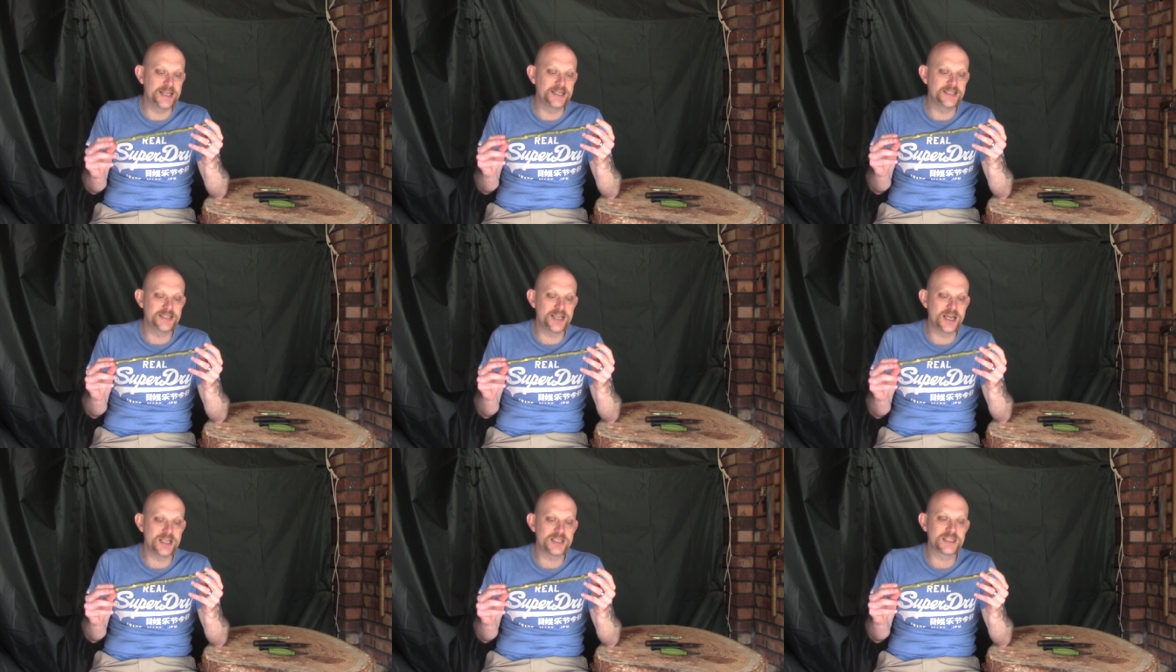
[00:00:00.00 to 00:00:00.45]

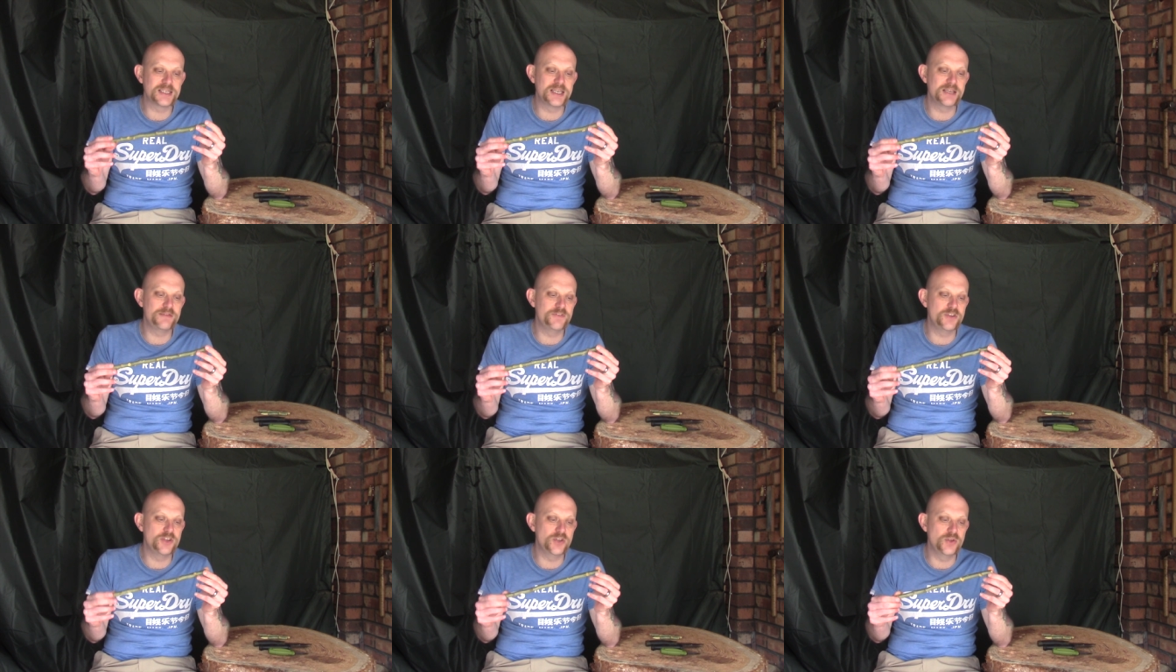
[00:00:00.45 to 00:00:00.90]
it does
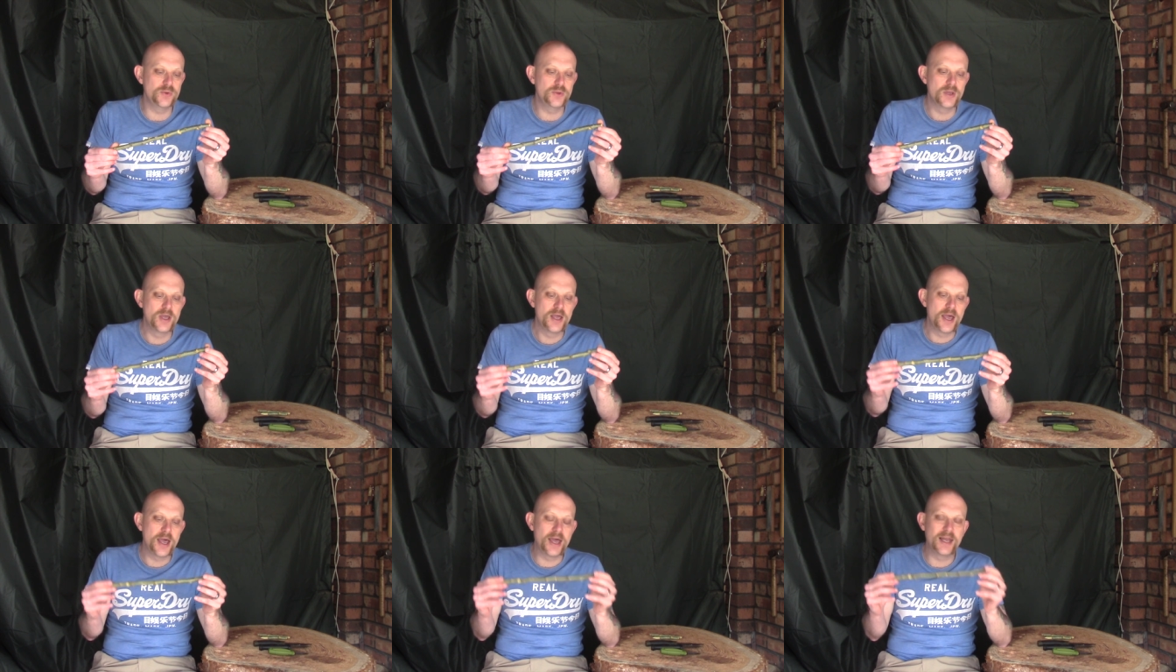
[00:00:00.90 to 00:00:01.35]
give you
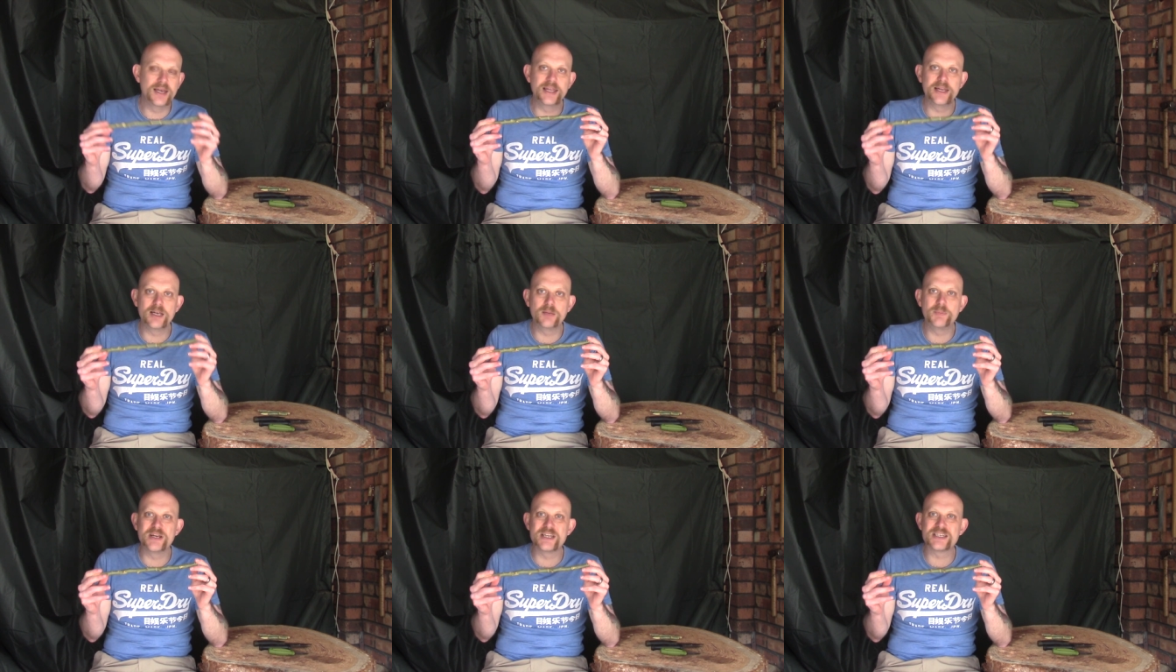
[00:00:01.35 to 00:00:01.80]
a
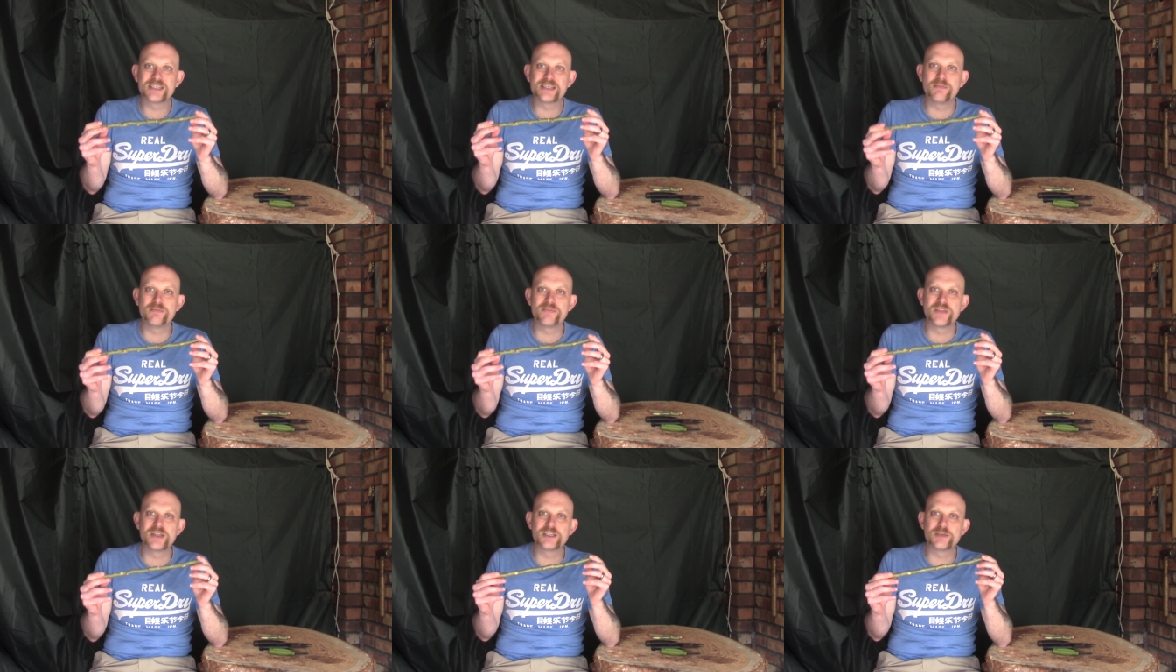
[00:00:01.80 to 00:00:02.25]
little bit of
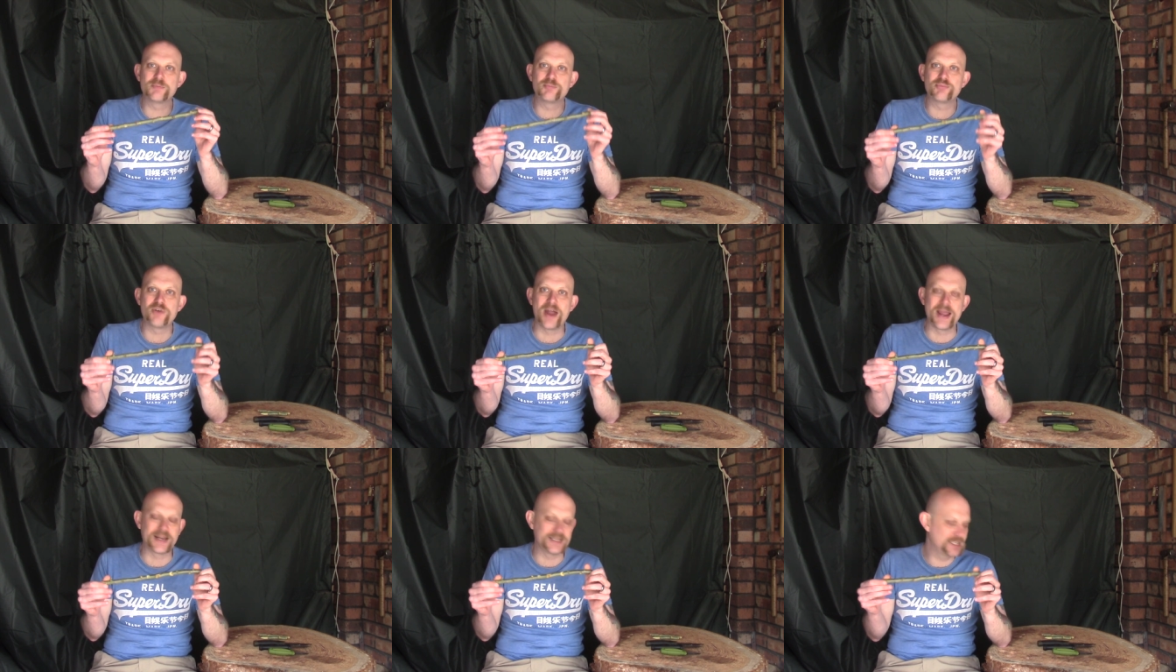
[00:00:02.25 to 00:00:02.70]
something to
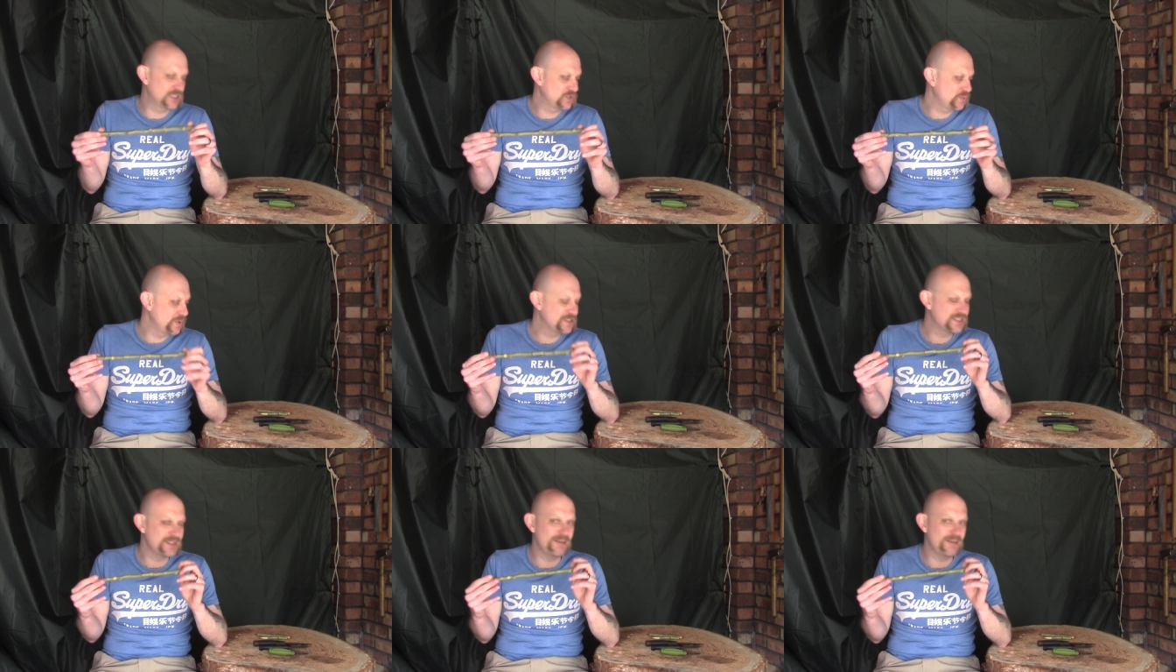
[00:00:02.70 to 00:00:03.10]
practice with,